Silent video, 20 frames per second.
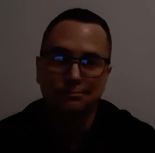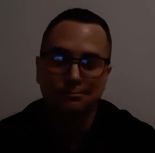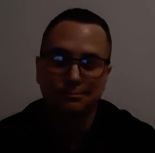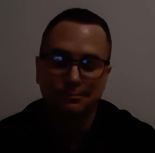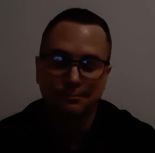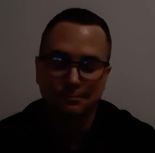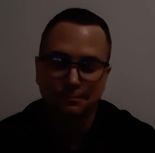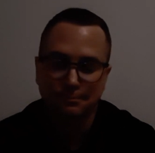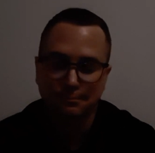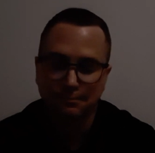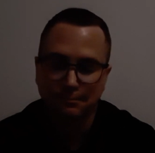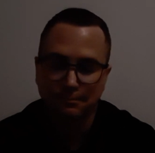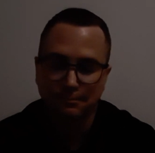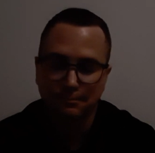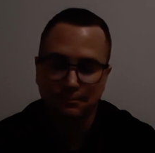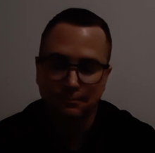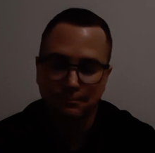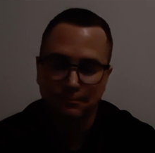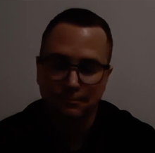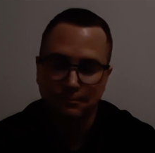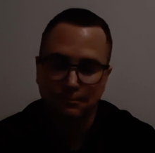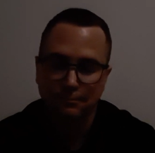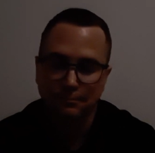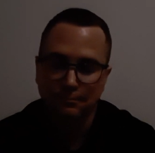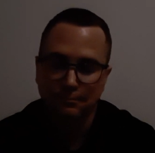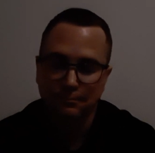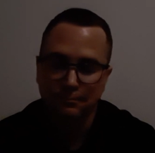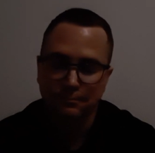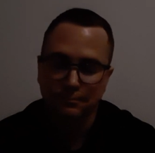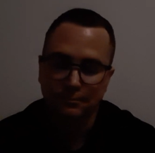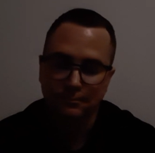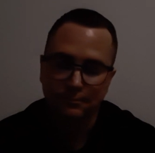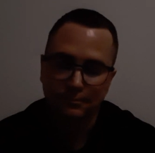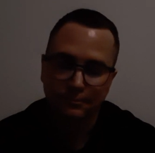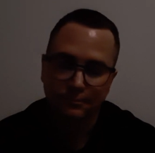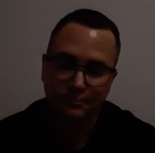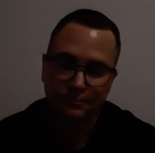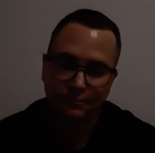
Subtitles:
(no one is talking)